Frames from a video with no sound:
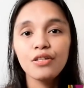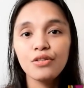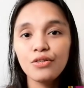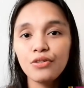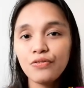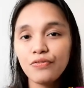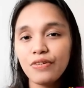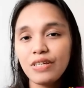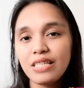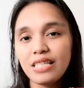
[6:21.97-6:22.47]

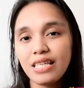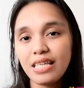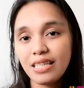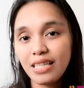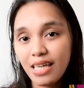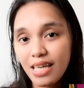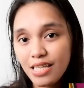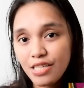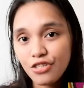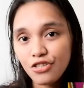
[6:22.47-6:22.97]
do visit
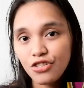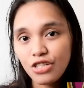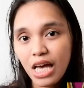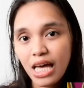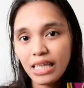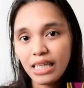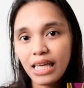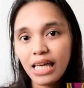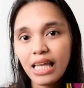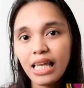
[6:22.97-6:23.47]
his
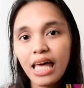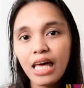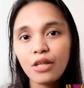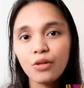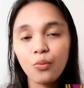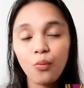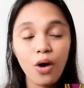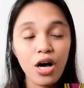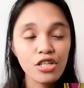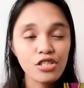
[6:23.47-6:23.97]
channel
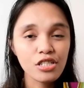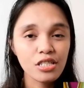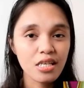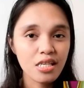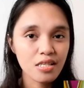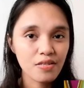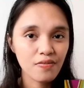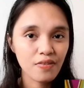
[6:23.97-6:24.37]
and watch his